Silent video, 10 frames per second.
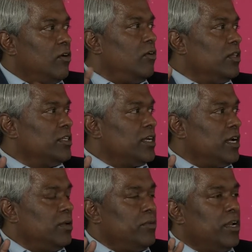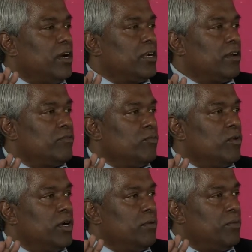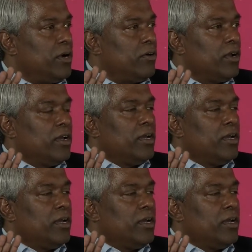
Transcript: all the time and not have to worry about,